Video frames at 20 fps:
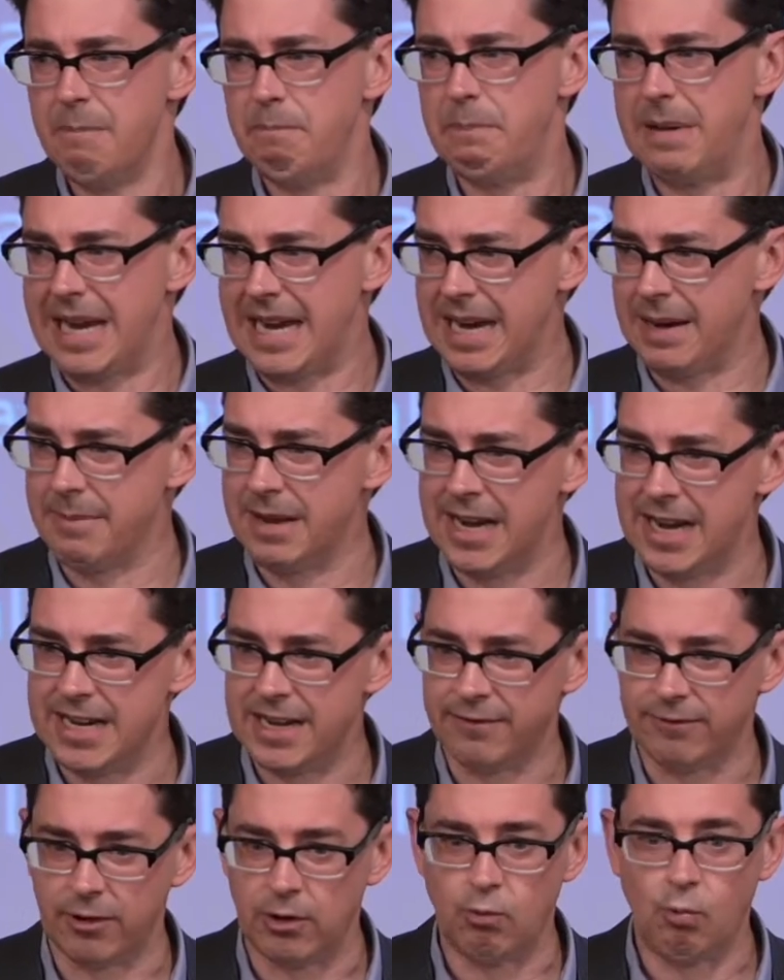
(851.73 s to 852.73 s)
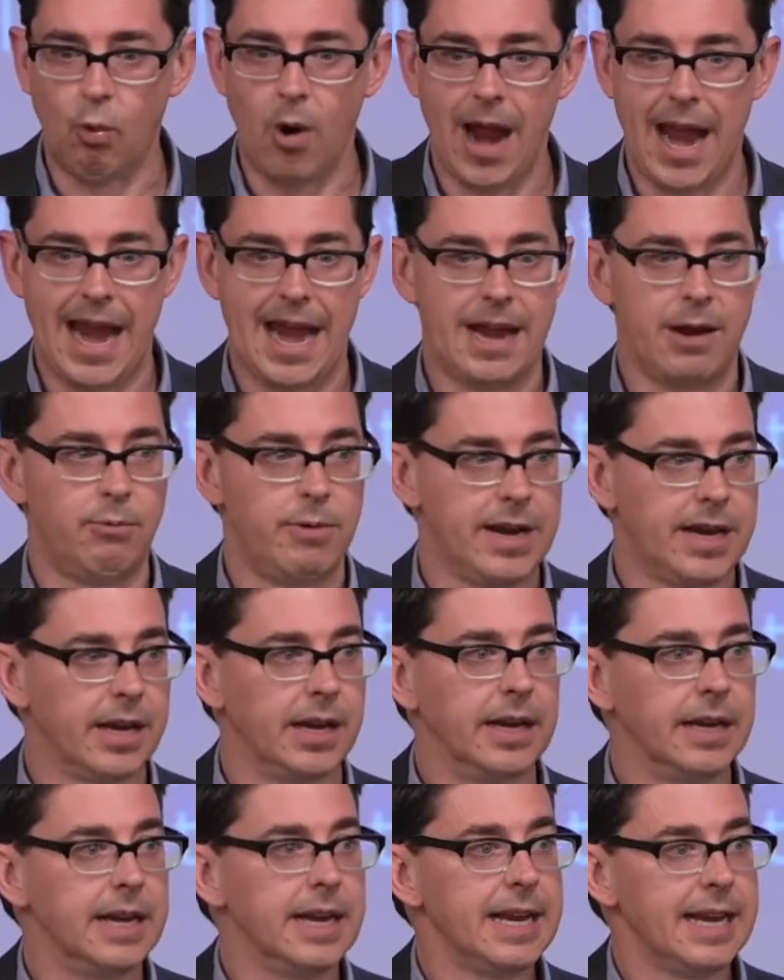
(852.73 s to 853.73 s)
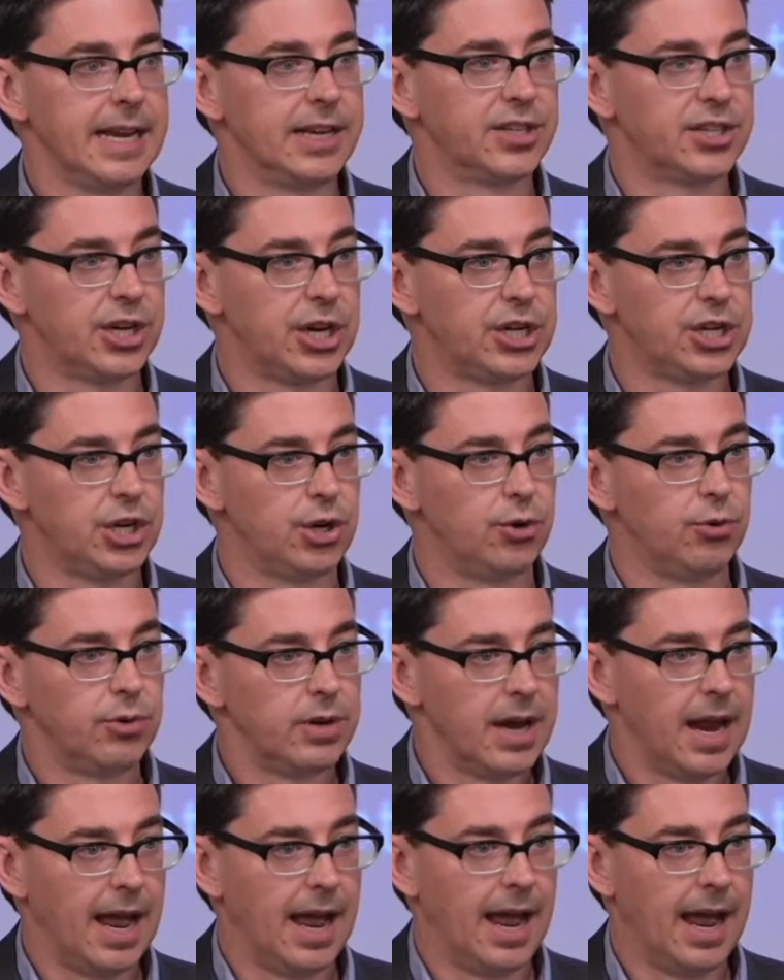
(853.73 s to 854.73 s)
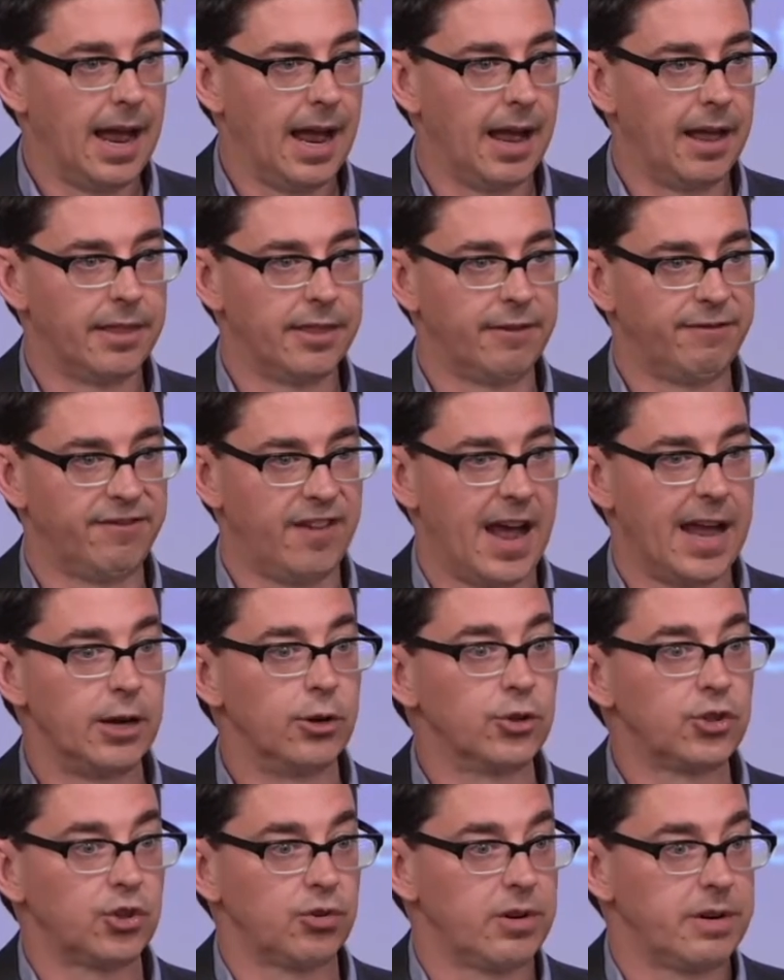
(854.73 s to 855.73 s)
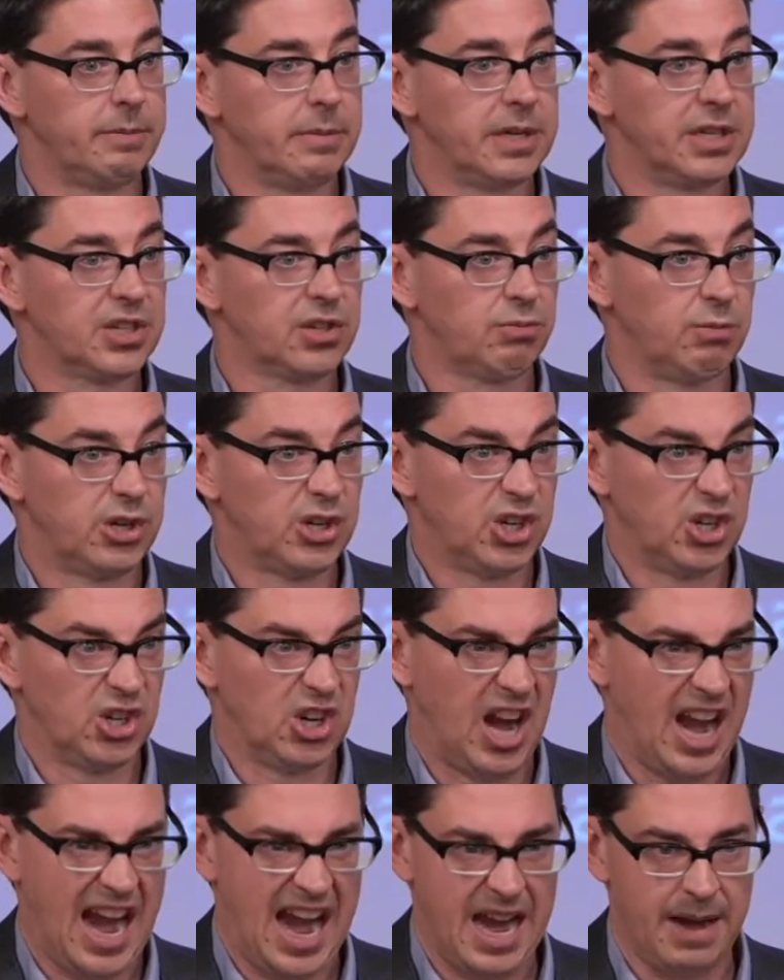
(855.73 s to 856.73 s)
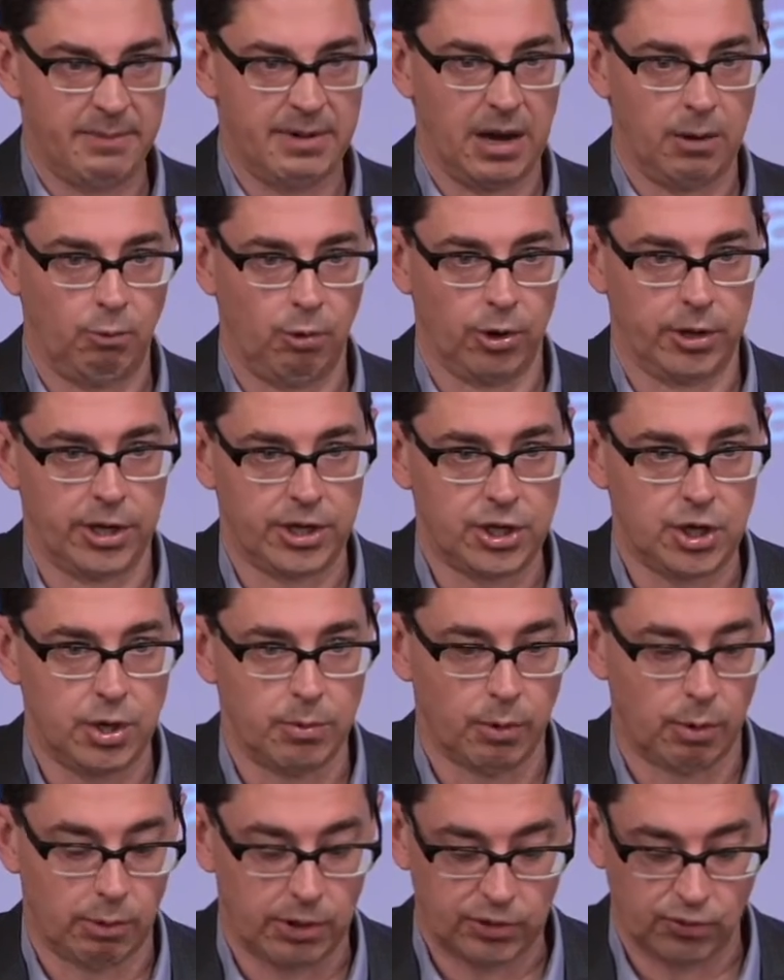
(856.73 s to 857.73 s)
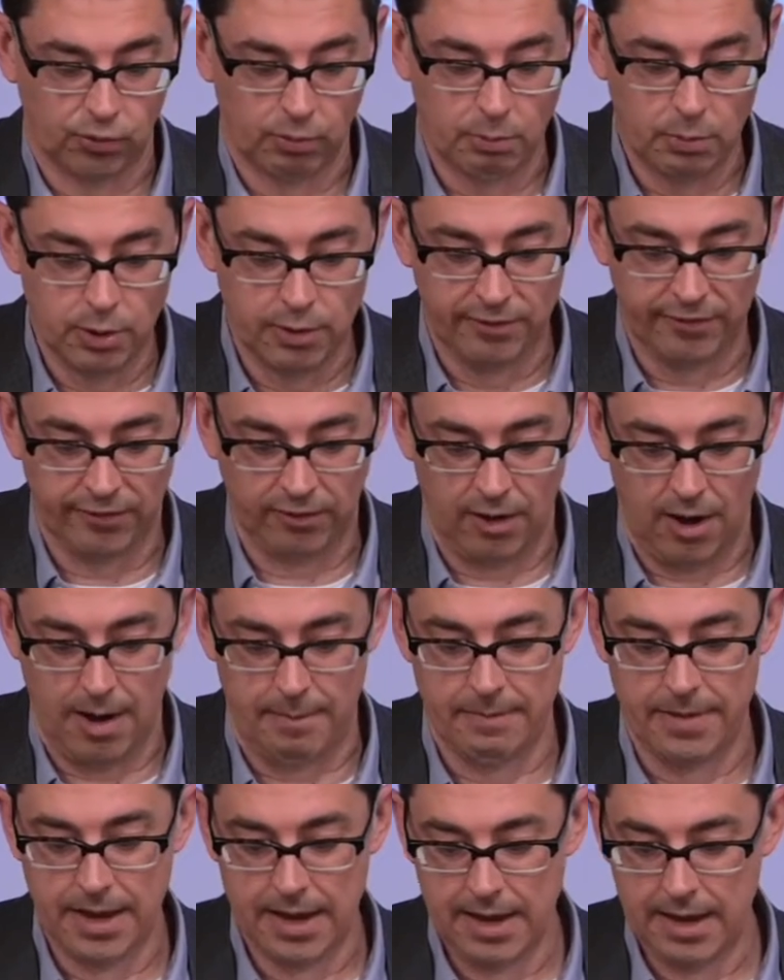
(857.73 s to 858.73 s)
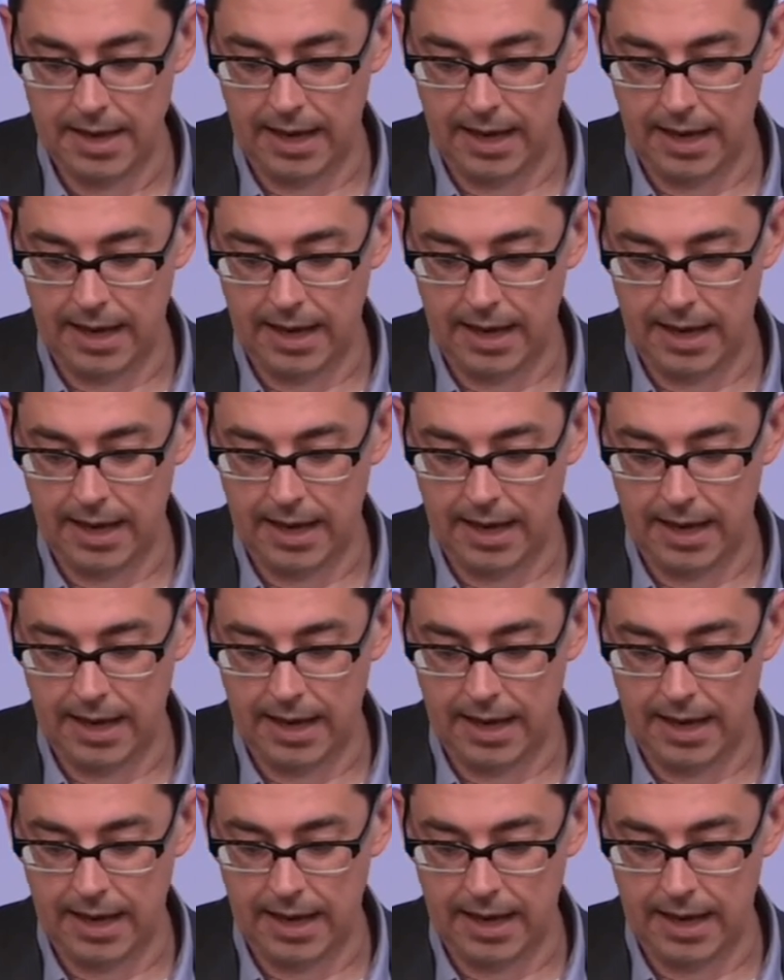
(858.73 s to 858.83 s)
beam in a different way. We can institute the final treatments, which are aimed at where the tumor was removed from,